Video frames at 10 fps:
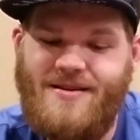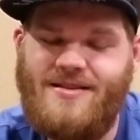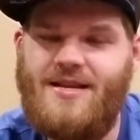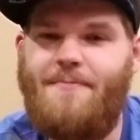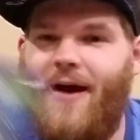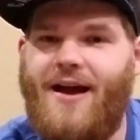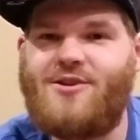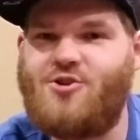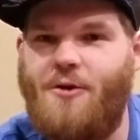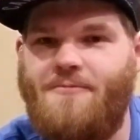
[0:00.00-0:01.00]
Deepak
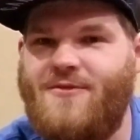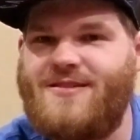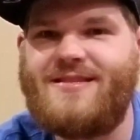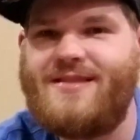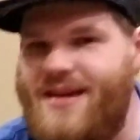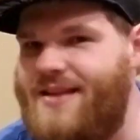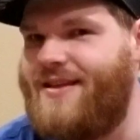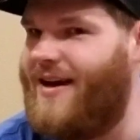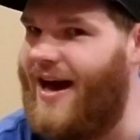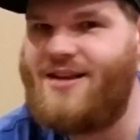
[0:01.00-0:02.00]
Chopra's
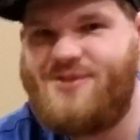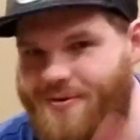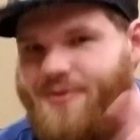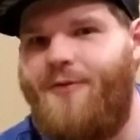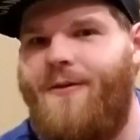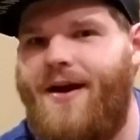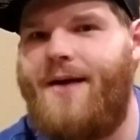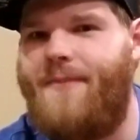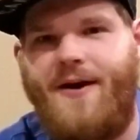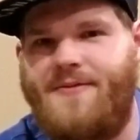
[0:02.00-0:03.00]
Leela. I don't know why
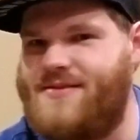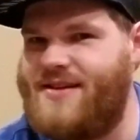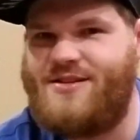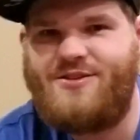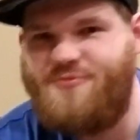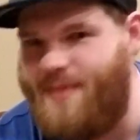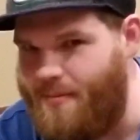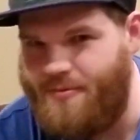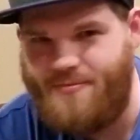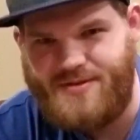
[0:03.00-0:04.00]
I bought this. I just
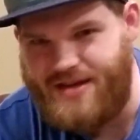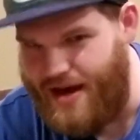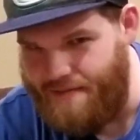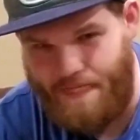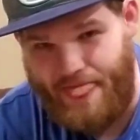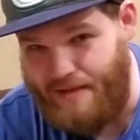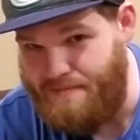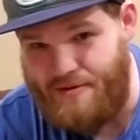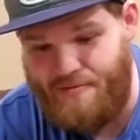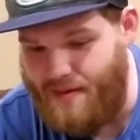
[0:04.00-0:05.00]
remember it was I
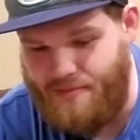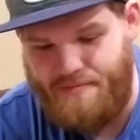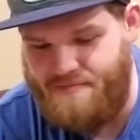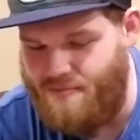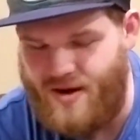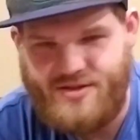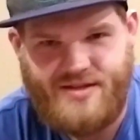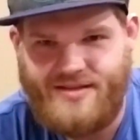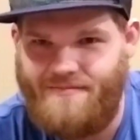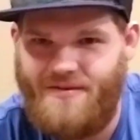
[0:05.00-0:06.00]
remember
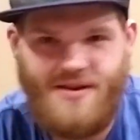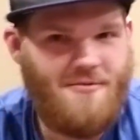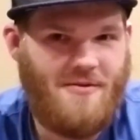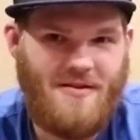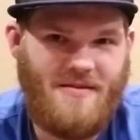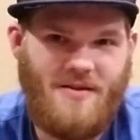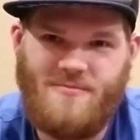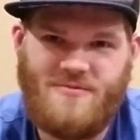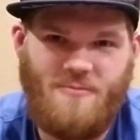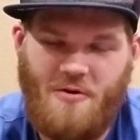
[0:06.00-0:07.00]
watching some video where they said it
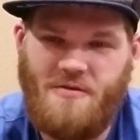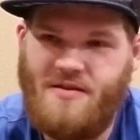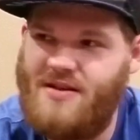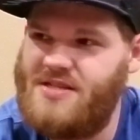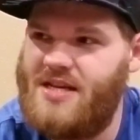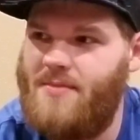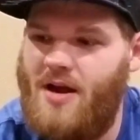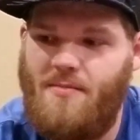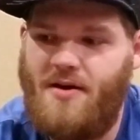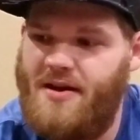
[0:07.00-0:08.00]
was worth a decent
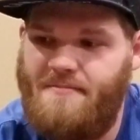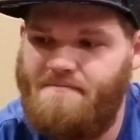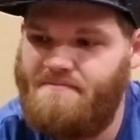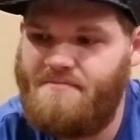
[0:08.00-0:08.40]
amount of money.